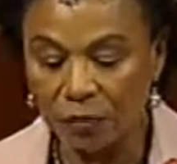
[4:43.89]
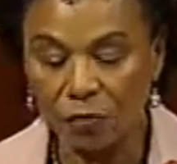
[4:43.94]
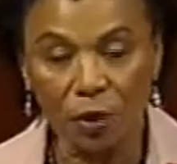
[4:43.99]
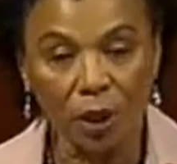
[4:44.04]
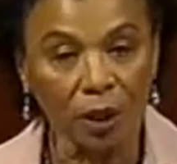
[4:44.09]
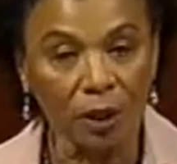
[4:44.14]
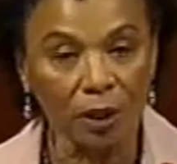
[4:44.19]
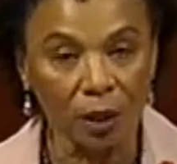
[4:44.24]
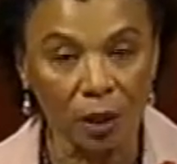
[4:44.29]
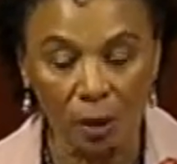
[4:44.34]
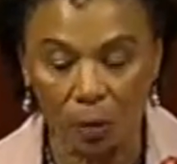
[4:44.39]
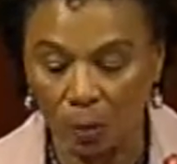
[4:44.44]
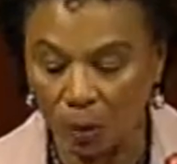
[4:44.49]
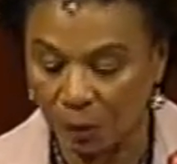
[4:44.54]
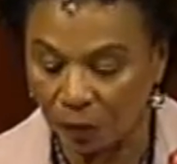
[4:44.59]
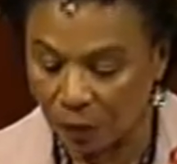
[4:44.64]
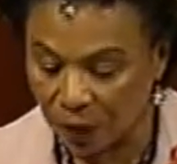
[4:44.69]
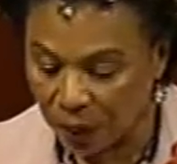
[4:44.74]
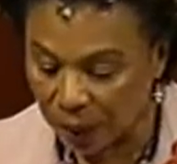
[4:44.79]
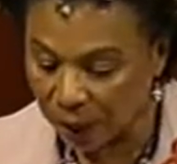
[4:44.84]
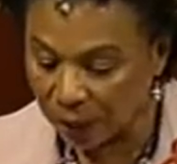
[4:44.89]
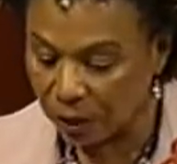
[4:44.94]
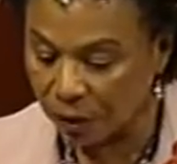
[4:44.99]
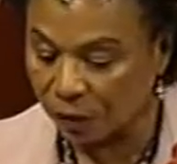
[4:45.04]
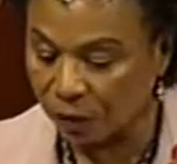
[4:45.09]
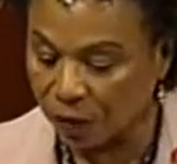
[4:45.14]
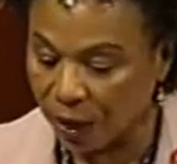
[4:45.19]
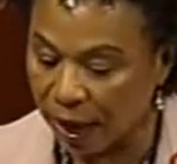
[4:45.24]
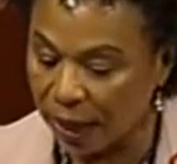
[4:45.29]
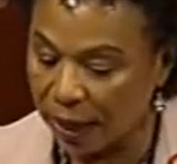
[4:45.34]
for Global Fund to
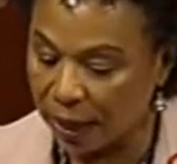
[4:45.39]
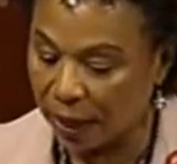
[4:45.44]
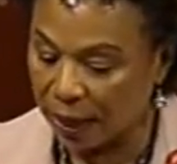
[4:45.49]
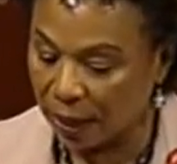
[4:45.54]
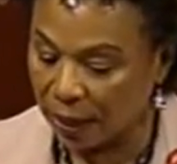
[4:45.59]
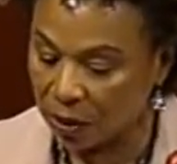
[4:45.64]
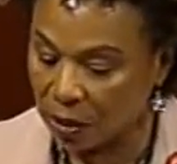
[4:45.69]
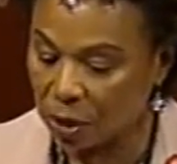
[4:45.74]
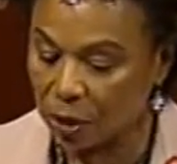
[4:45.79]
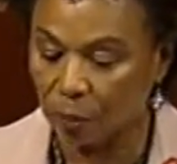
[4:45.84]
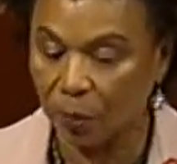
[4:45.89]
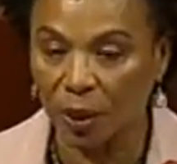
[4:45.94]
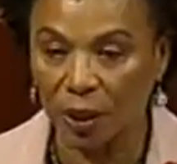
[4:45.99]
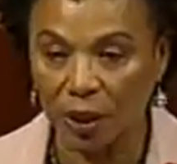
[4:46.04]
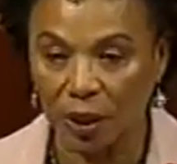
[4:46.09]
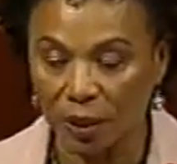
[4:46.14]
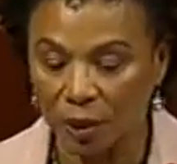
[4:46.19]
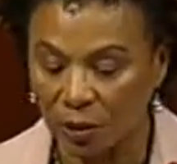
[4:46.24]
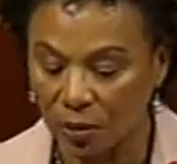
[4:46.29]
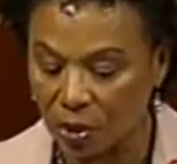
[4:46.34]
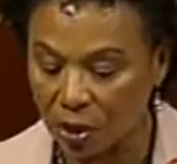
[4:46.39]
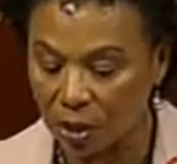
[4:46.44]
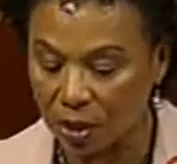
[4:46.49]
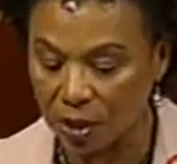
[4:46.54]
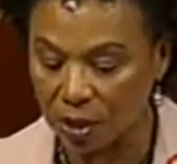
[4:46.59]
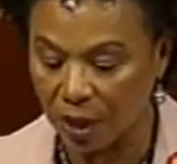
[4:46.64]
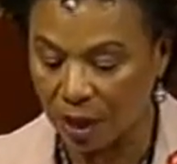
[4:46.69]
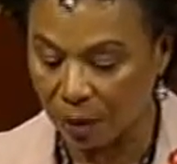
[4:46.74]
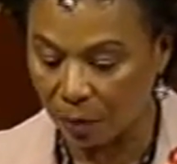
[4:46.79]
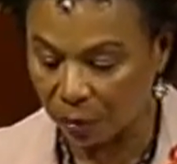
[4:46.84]
fight AIDS,
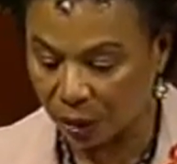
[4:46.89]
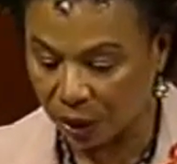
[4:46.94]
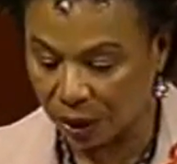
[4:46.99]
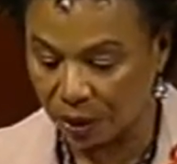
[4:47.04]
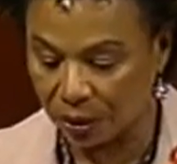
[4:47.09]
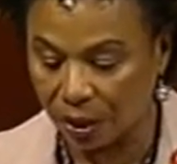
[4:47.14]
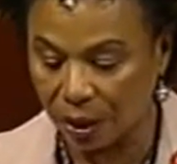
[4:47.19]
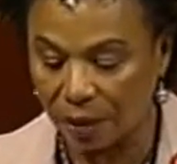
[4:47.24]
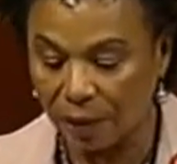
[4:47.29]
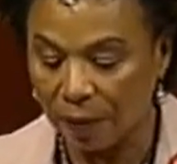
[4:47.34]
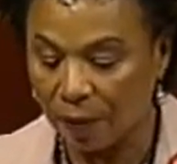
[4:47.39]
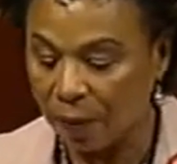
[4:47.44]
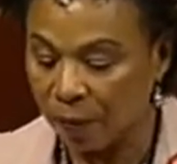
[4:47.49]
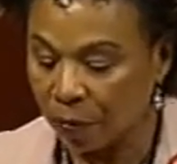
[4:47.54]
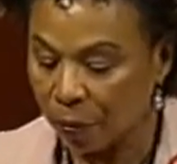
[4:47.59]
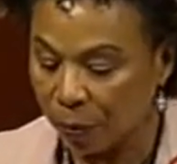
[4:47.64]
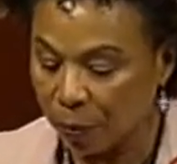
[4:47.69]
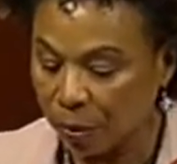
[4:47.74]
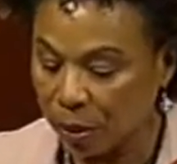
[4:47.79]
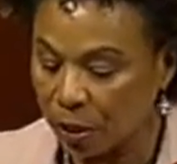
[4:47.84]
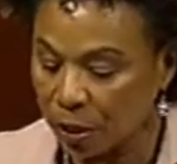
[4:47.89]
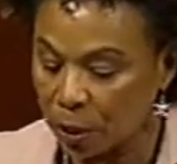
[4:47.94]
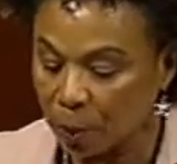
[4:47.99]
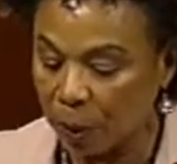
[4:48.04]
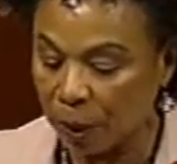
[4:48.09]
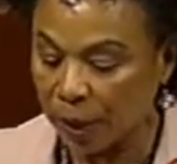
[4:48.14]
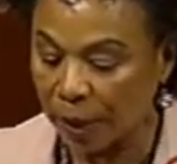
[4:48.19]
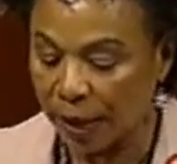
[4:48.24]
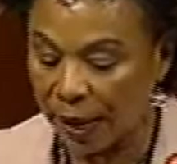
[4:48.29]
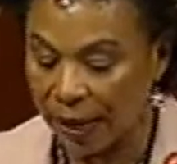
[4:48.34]
tuberculosis, and malaria. Mr.
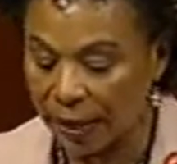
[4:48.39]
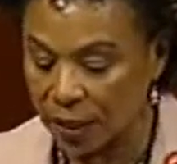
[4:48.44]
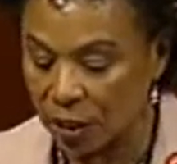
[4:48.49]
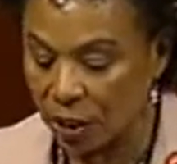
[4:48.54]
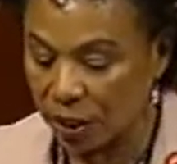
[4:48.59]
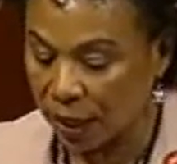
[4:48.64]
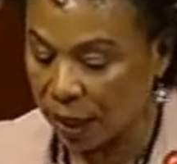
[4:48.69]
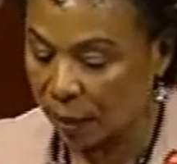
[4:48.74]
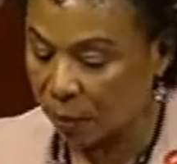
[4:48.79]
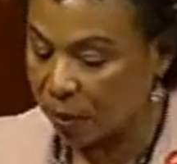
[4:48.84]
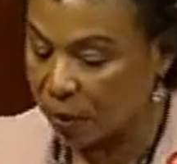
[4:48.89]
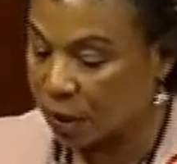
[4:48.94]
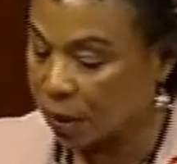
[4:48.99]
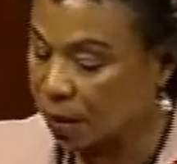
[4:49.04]
Speaker, I ask unanimous